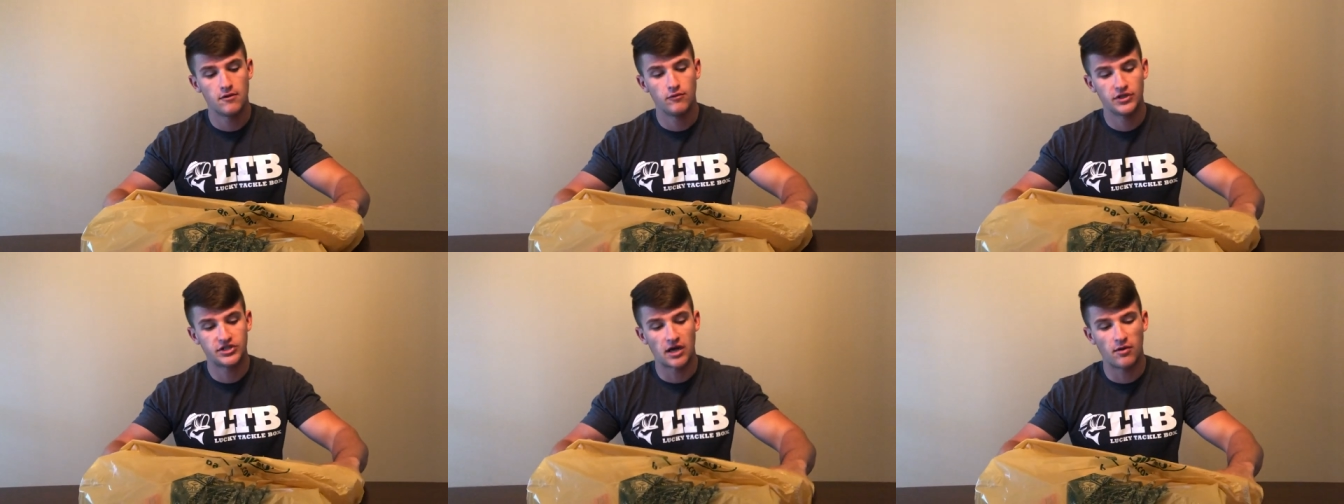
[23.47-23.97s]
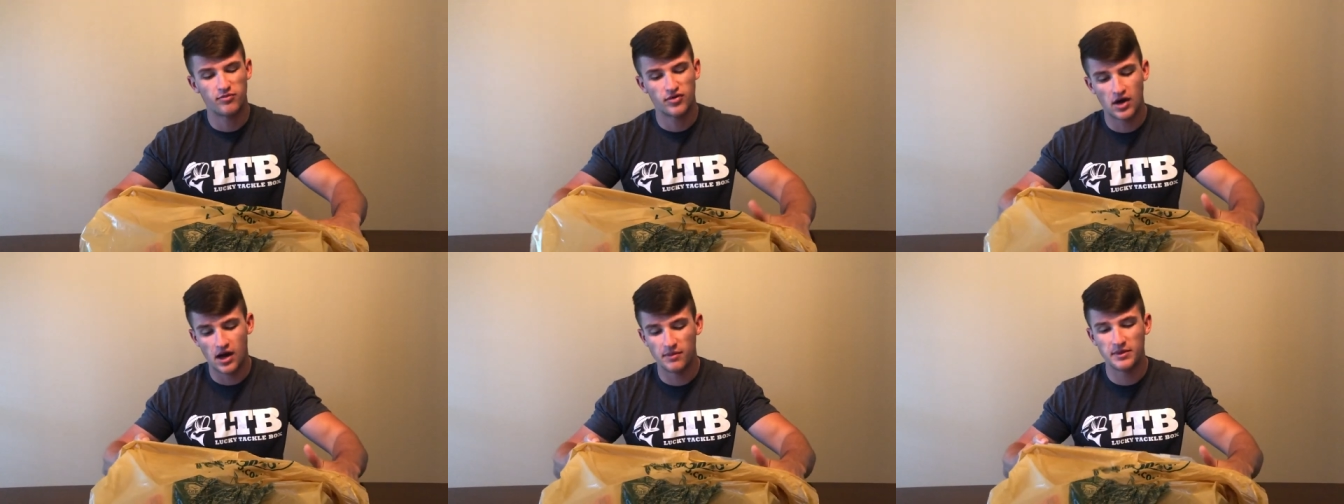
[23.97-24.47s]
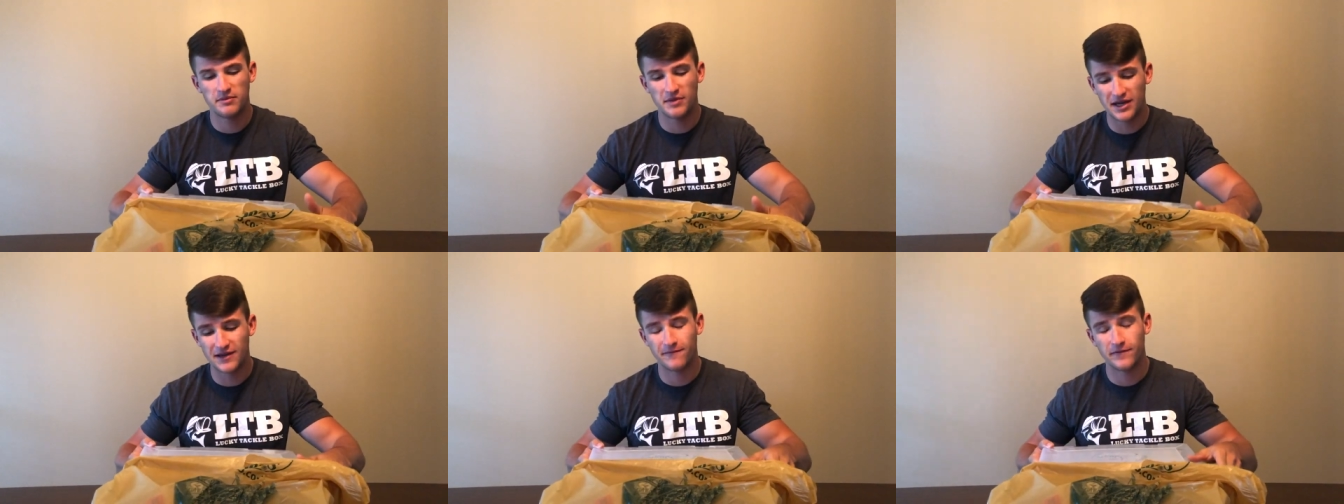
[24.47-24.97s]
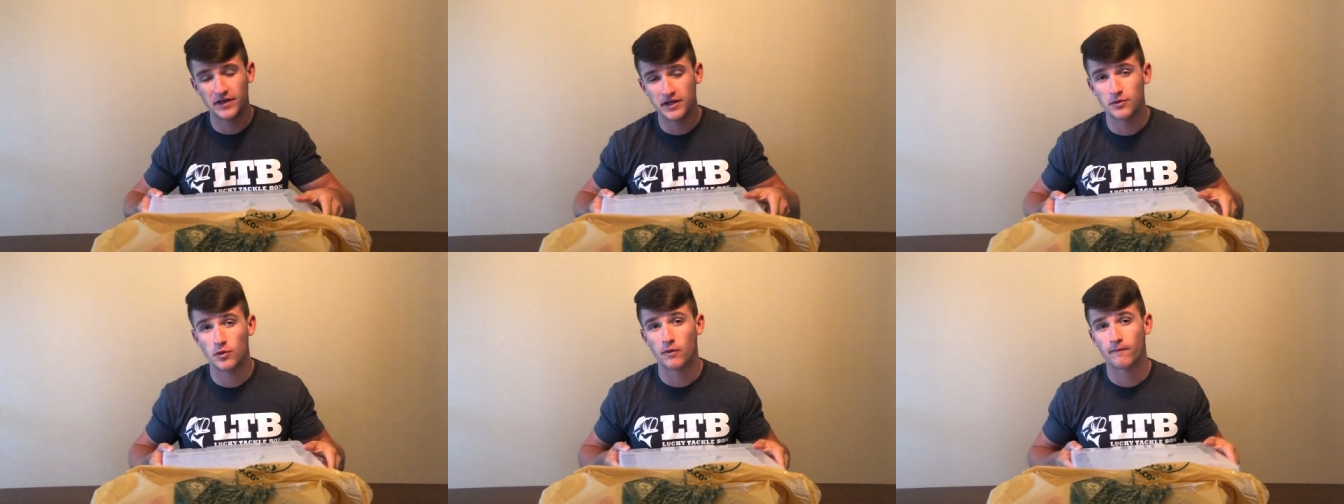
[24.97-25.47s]
which I'll probably make a
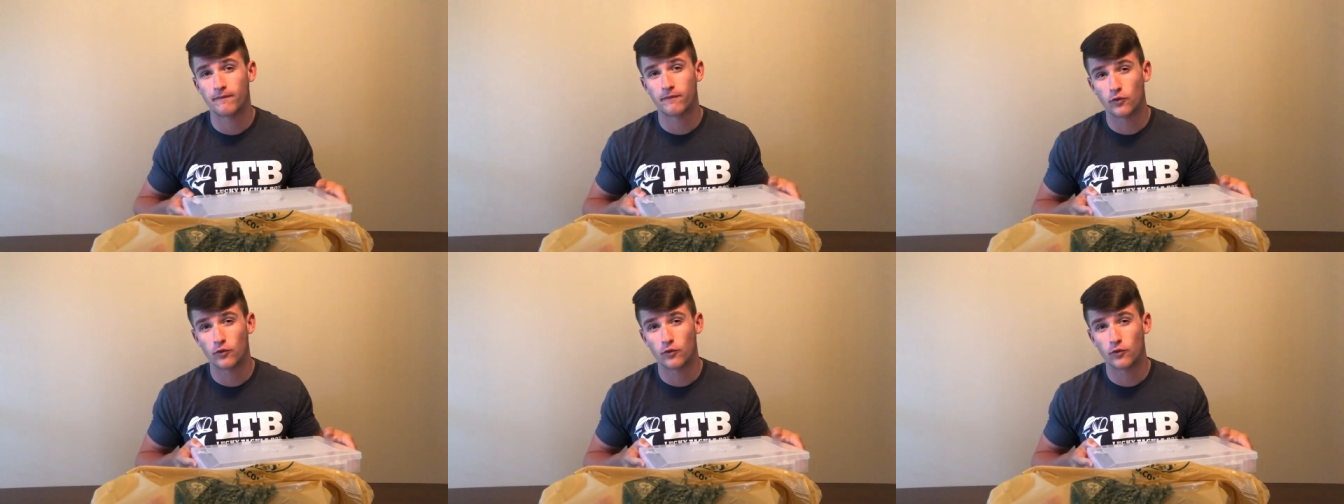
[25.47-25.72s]
video on